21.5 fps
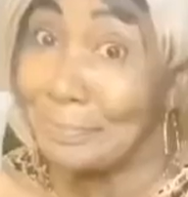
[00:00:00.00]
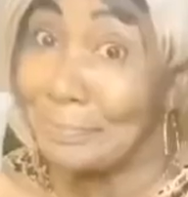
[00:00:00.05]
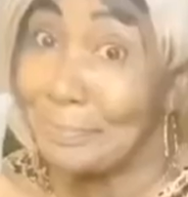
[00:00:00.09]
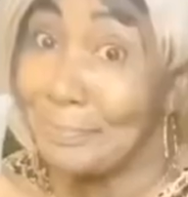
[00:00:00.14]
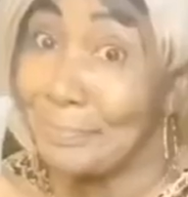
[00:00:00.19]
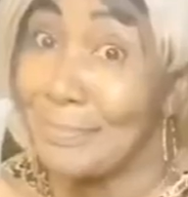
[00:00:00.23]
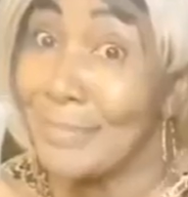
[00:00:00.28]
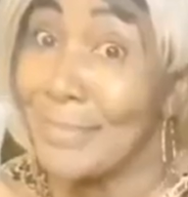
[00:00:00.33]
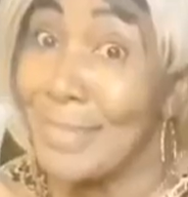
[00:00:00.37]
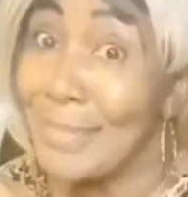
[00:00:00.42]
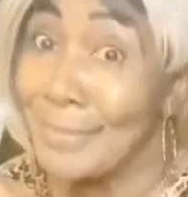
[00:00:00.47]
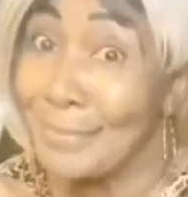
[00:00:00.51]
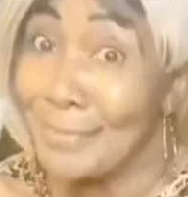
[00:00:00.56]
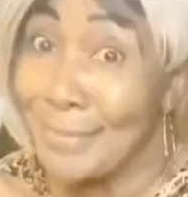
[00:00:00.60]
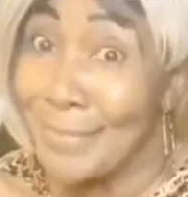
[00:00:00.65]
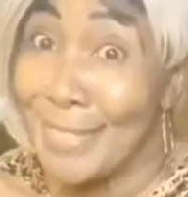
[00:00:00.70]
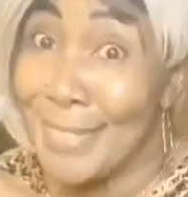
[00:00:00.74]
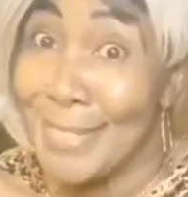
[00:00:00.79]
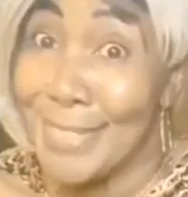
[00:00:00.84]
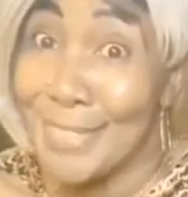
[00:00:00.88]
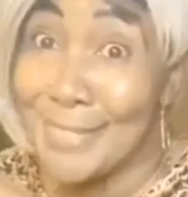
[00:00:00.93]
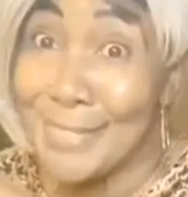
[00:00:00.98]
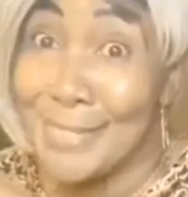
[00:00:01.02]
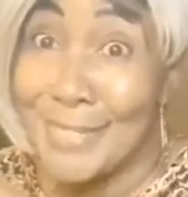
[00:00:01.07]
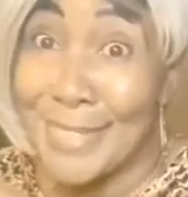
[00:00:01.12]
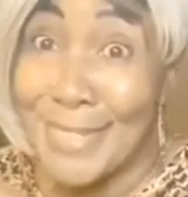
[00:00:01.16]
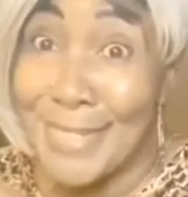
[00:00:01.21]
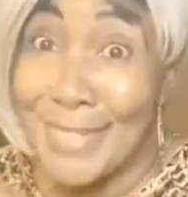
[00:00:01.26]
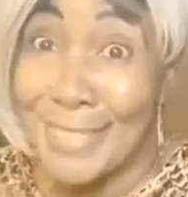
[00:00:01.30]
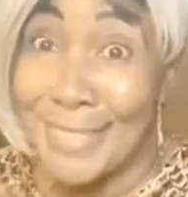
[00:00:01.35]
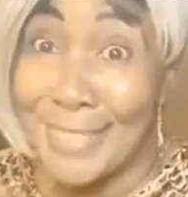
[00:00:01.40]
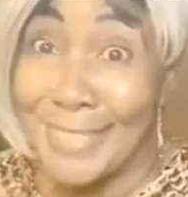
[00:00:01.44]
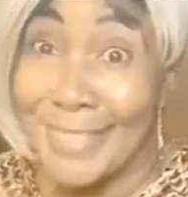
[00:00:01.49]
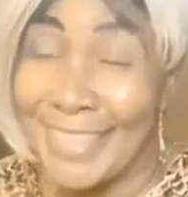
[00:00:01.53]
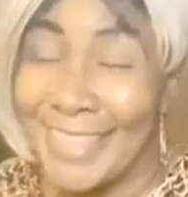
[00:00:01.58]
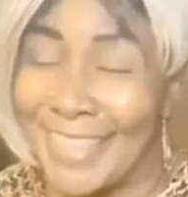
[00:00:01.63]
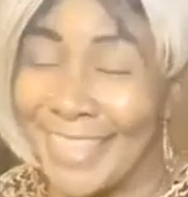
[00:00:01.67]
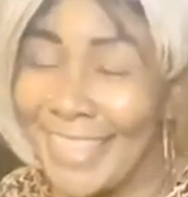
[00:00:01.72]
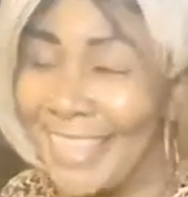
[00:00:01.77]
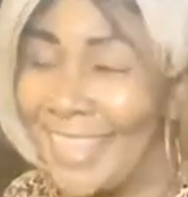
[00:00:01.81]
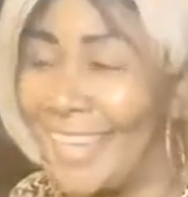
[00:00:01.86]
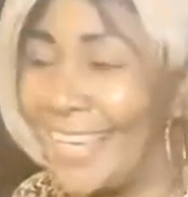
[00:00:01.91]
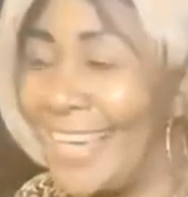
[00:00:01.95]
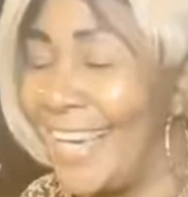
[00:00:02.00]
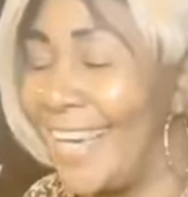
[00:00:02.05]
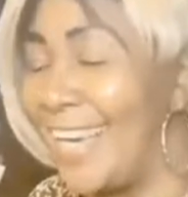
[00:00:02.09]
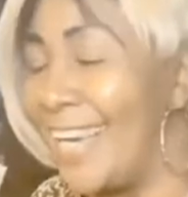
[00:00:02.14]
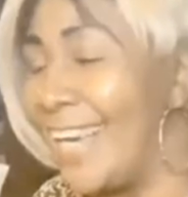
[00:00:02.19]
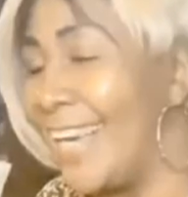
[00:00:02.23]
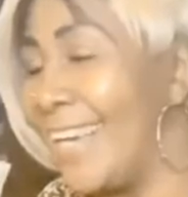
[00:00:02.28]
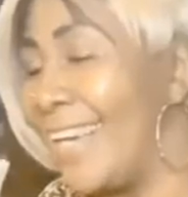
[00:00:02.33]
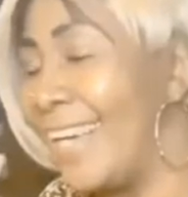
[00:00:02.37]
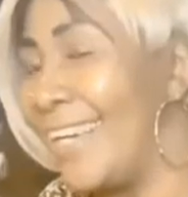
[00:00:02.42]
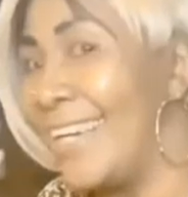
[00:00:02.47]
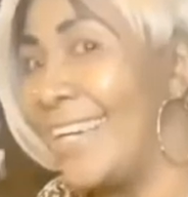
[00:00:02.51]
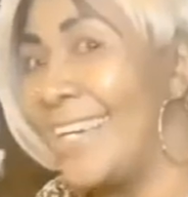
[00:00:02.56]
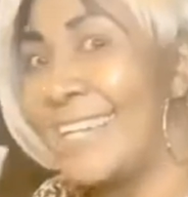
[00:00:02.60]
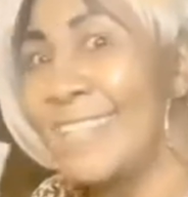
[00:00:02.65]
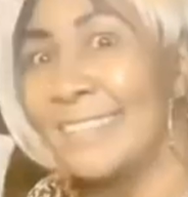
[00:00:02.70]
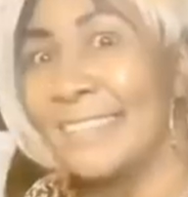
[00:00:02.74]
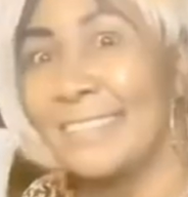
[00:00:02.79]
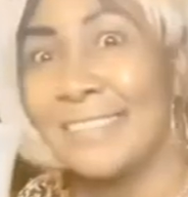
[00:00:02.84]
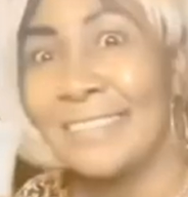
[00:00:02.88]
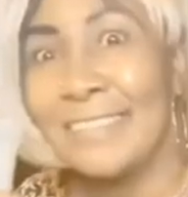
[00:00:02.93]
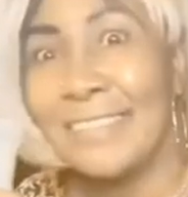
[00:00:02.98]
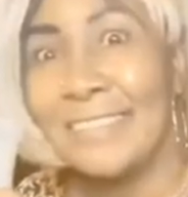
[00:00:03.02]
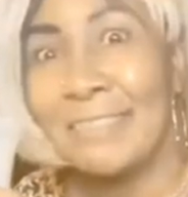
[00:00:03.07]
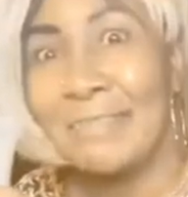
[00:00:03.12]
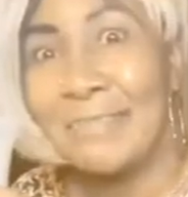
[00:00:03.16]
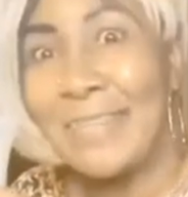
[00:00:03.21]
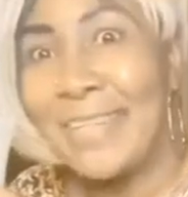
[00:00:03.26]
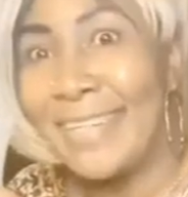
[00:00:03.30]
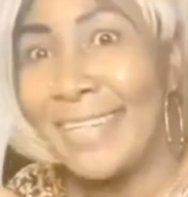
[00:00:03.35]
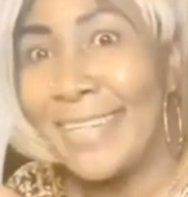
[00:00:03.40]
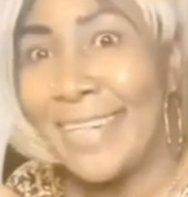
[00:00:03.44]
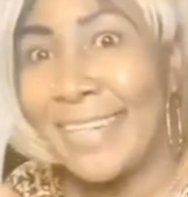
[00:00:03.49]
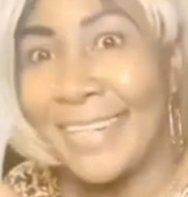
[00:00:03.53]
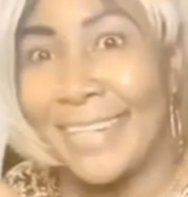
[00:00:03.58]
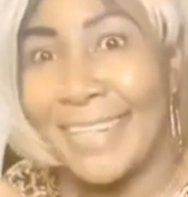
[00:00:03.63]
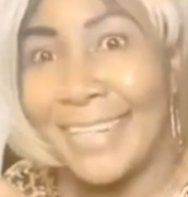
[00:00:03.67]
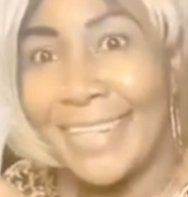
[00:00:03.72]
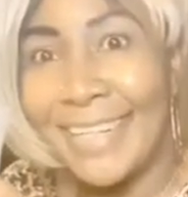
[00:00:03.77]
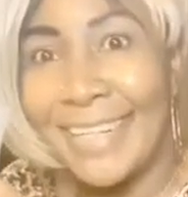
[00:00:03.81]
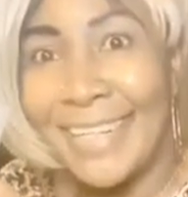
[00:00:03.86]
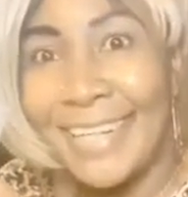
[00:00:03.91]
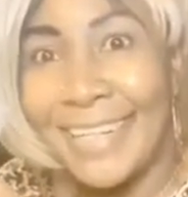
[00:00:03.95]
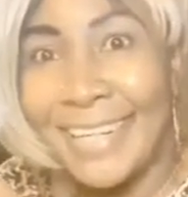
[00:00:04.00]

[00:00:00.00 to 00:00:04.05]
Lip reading: Tastes good enough. Hey! Pina colada.